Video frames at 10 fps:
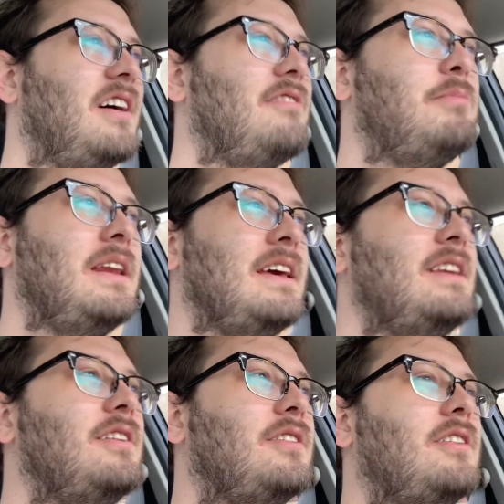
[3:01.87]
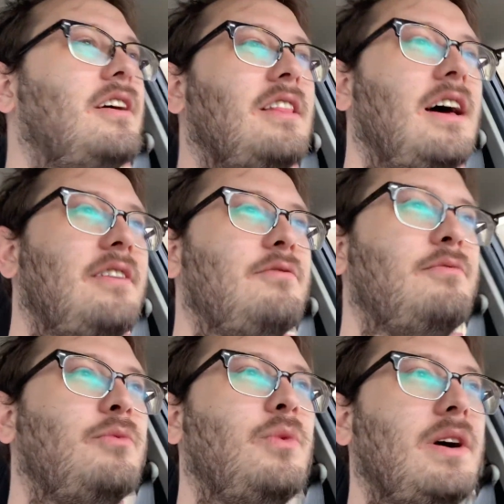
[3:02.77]
I've been into a lot
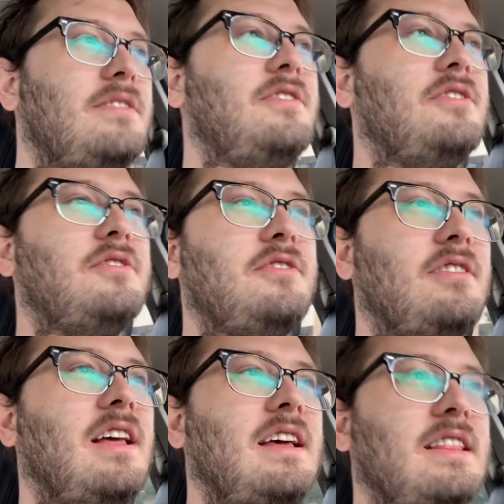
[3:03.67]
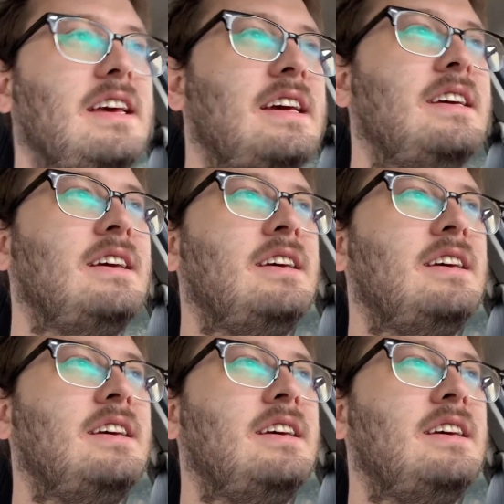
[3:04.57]
of Westerns lately,